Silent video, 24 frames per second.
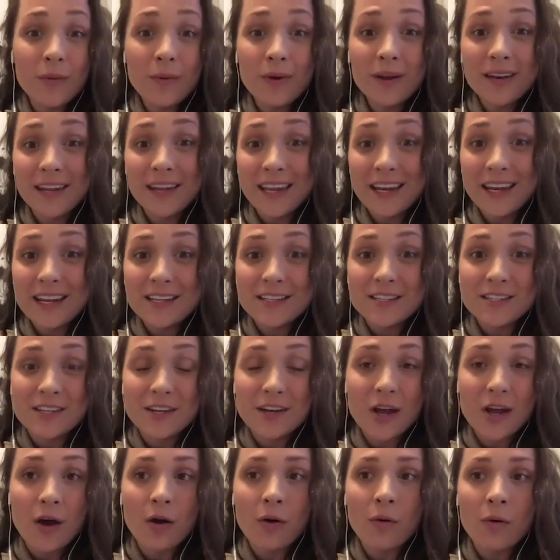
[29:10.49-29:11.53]
No one needed
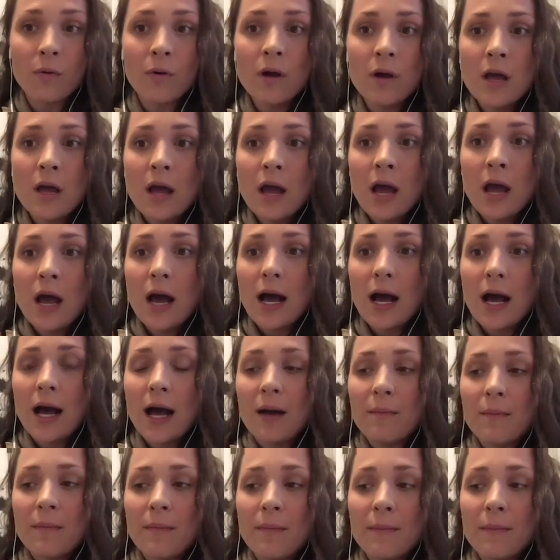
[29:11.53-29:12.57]
to know. Yep.
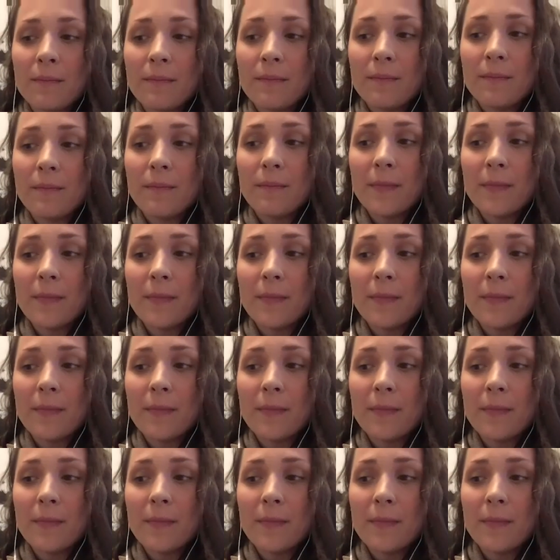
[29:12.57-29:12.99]
Um,